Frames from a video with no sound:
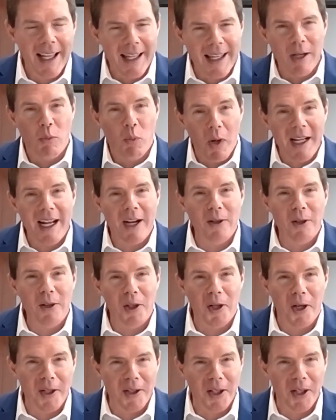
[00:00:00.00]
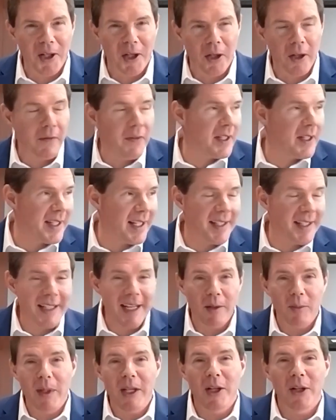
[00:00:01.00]
They went out along the curve because they
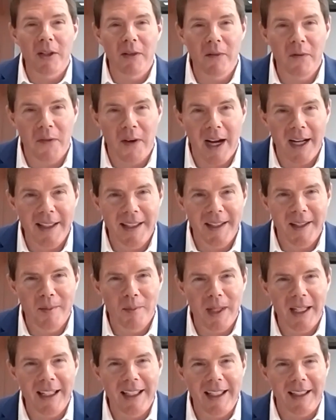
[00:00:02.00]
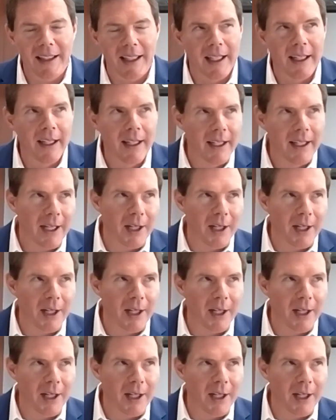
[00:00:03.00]
said we couldn't find it immediately.